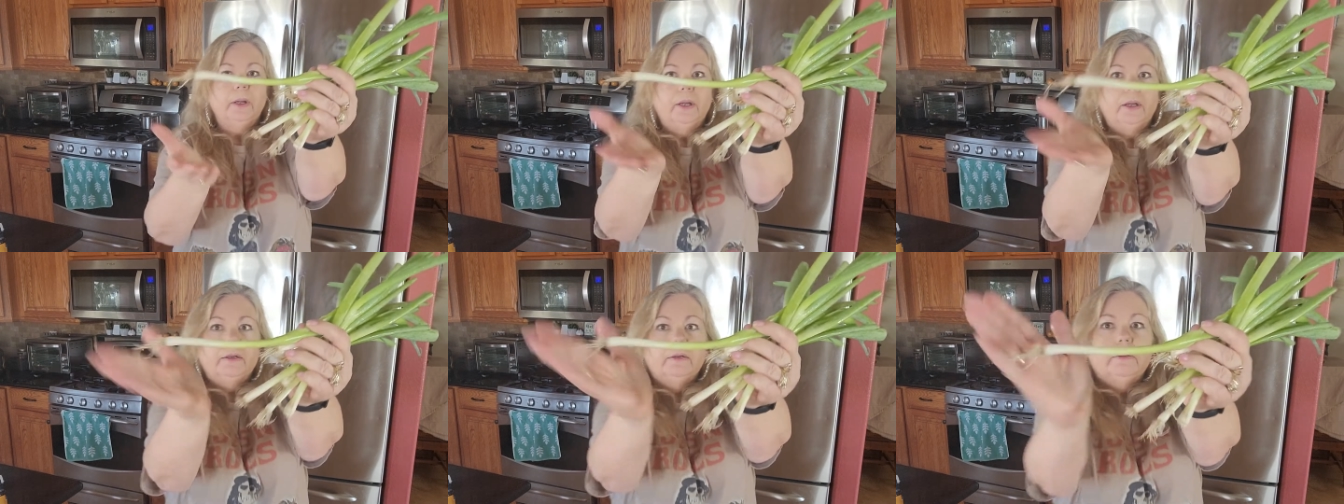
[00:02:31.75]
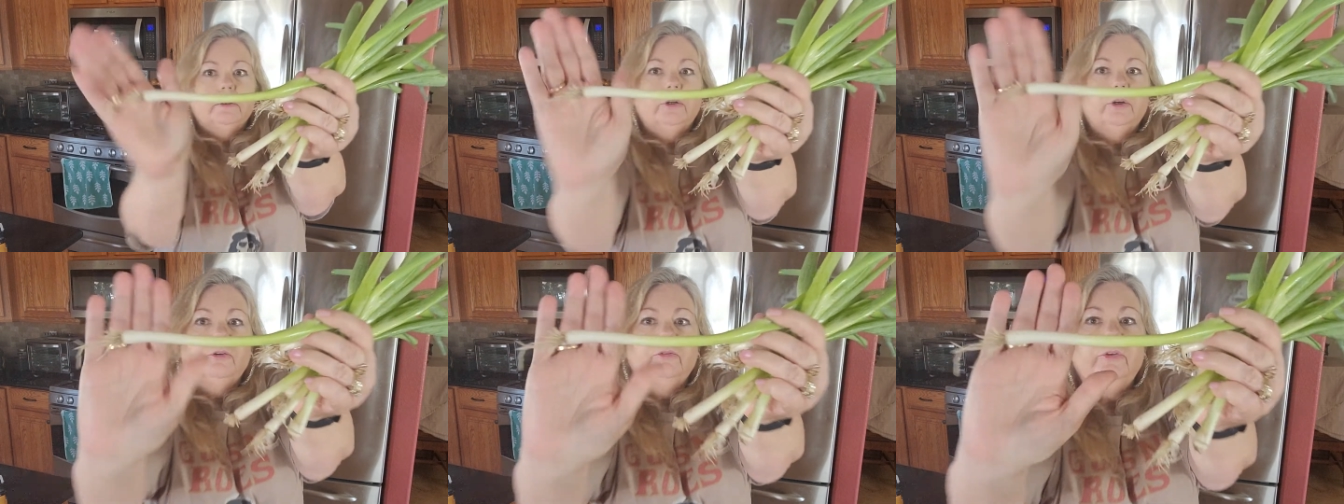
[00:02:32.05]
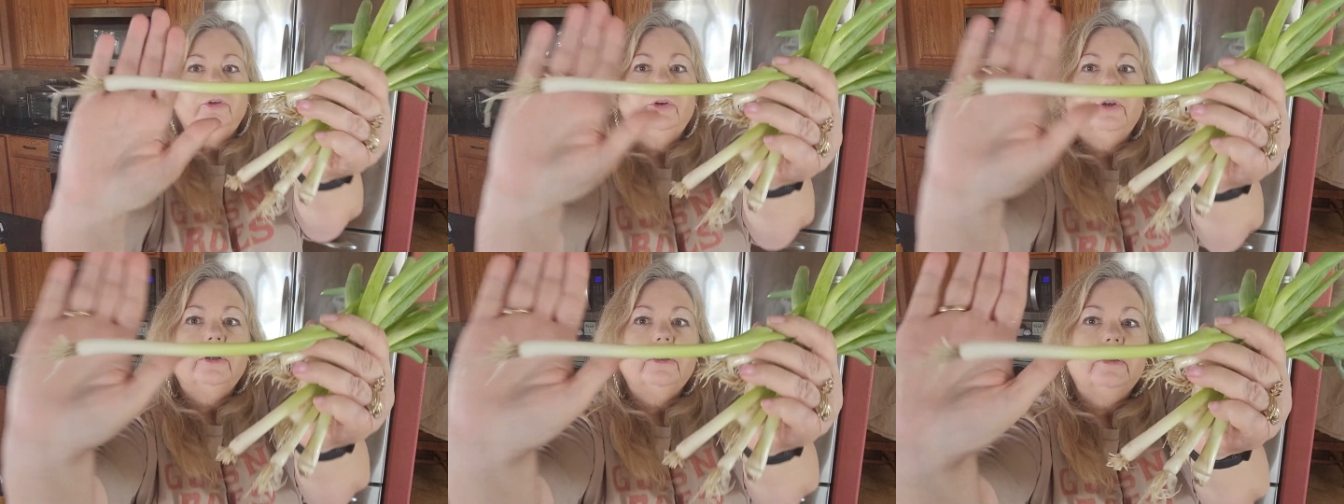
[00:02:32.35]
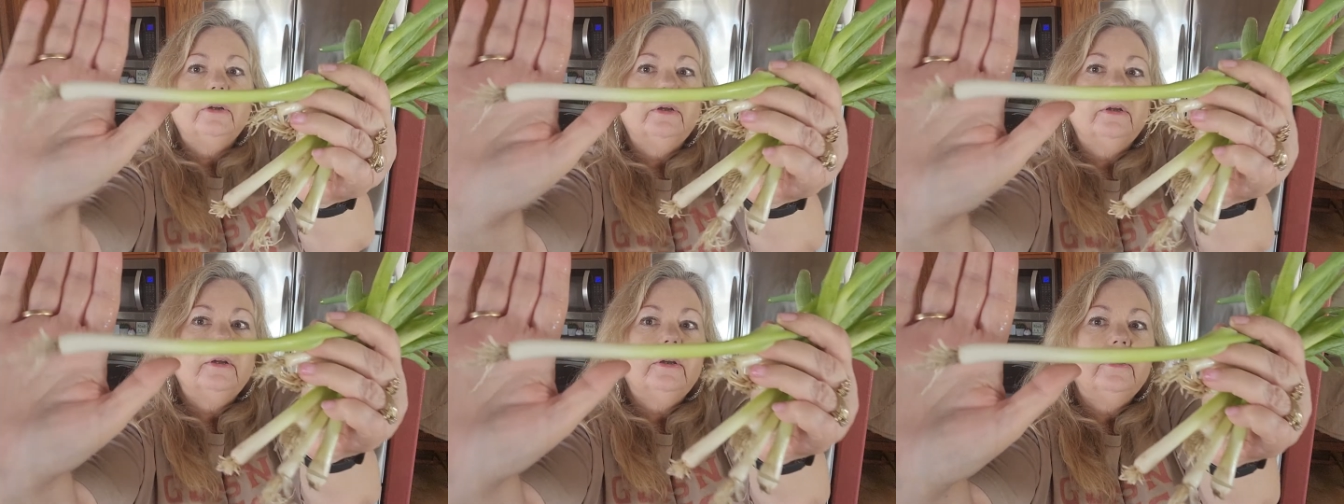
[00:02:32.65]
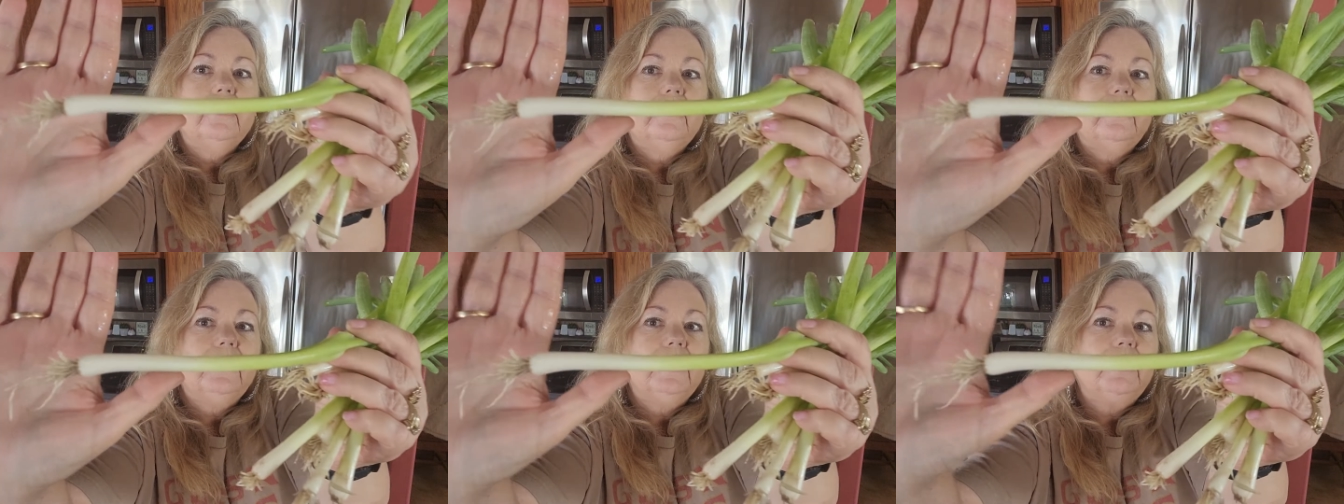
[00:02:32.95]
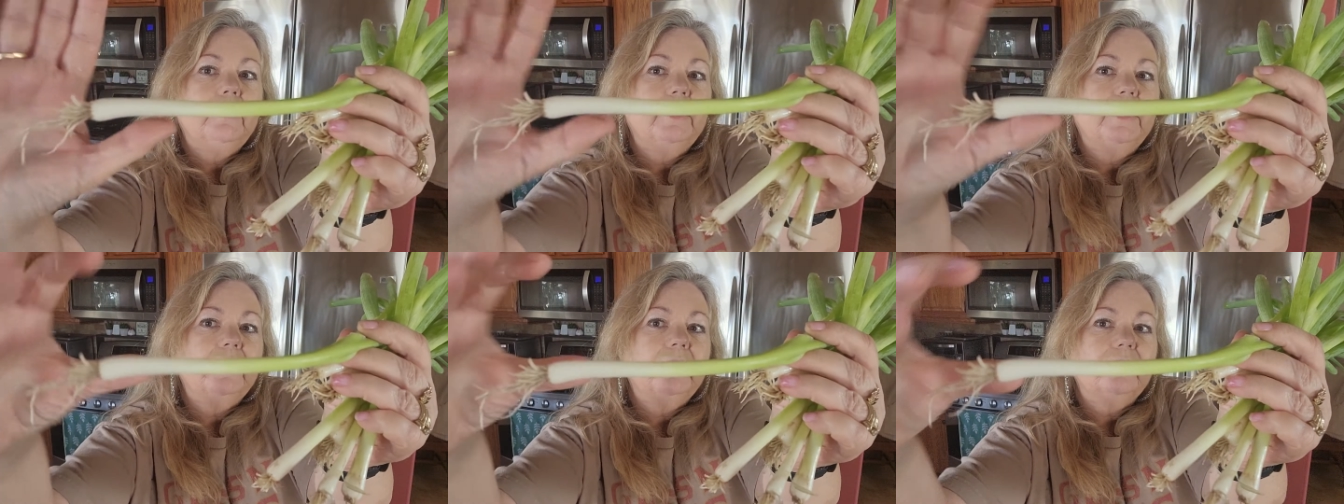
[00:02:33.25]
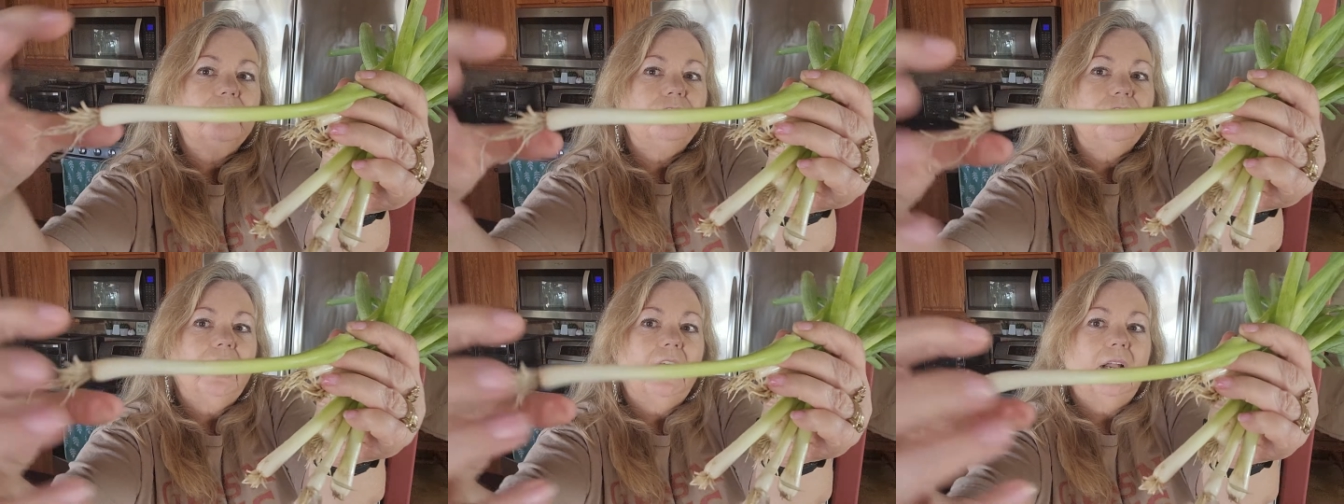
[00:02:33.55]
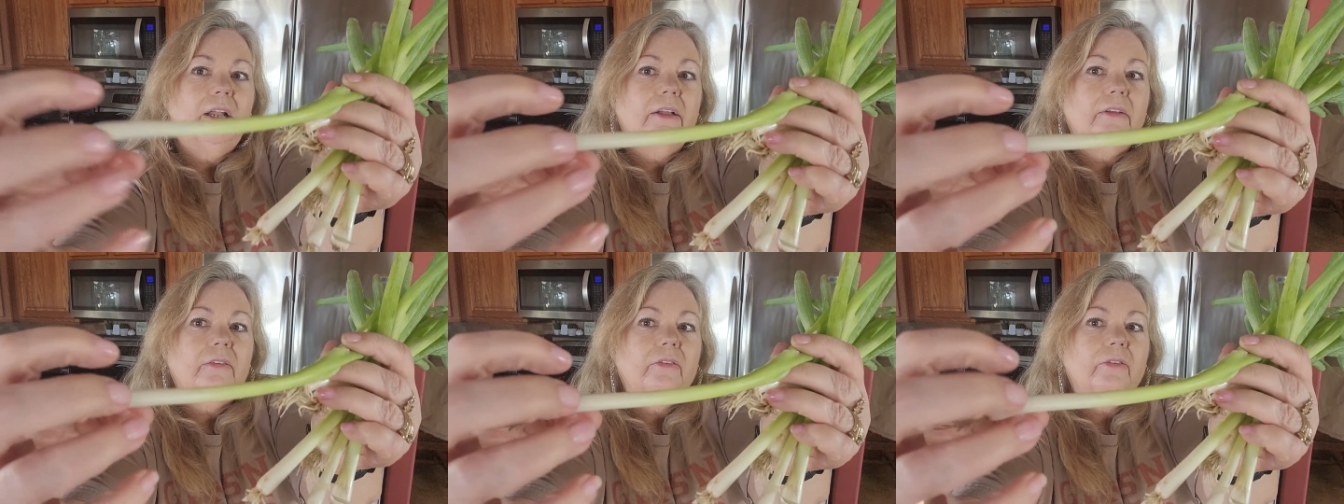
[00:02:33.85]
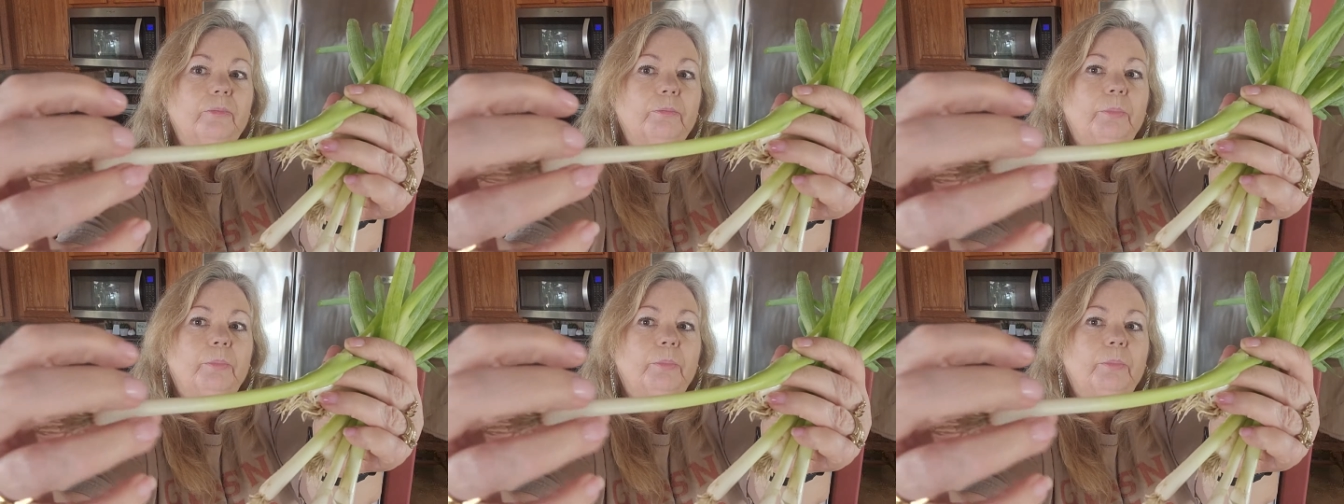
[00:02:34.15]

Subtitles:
I don't know if you can see, but the shallot's